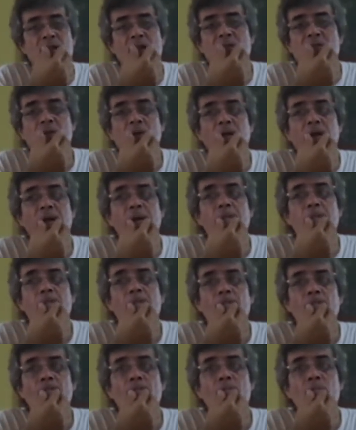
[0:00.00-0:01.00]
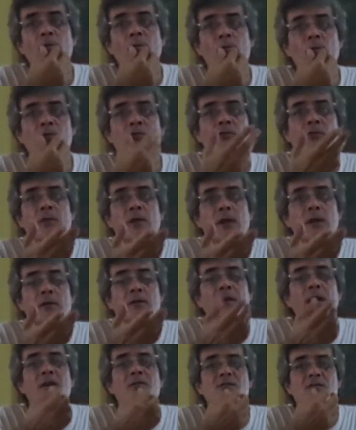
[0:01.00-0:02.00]
yesterday, was today,
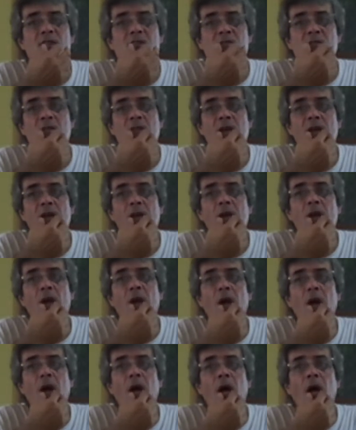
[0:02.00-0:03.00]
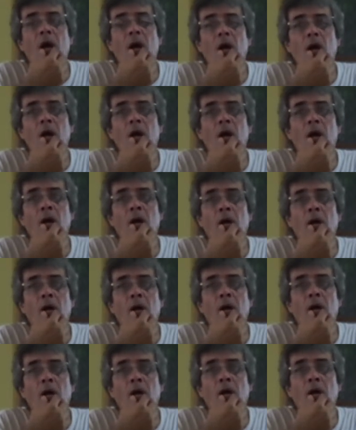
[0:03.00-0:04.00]
yeah, yesterday,
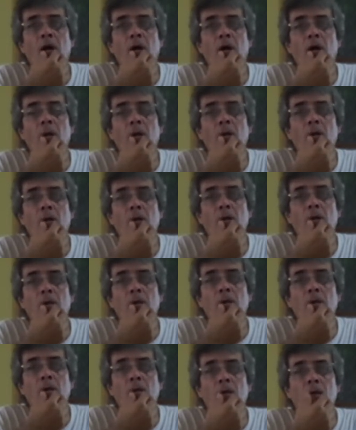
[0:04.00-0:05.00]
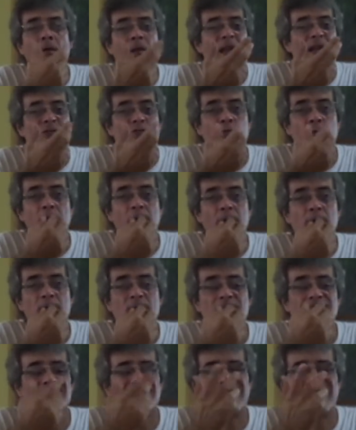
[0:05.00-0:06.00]
uh, last week,
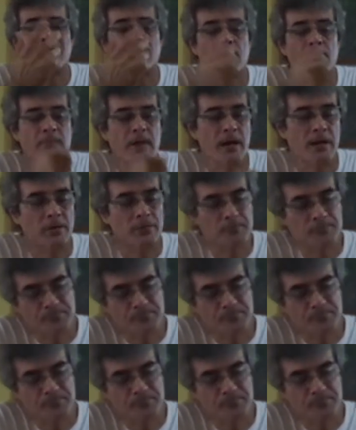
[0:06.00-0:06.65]
it don't matter.